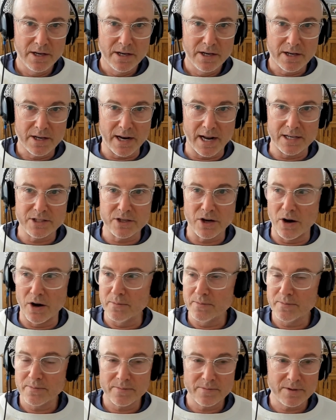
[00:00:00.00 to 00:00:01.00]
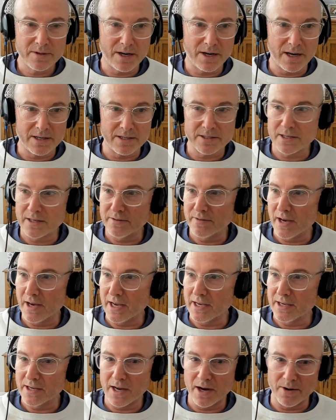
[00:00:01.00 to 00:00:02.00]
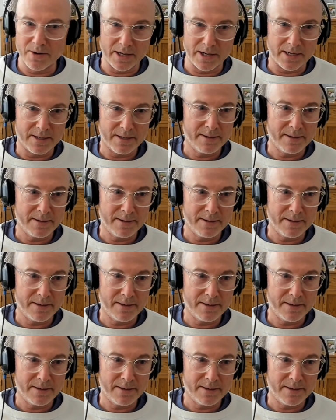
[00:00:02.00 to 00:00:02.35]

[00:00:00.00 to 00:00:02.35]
G'day, Tom. G'day, Siva. How you going?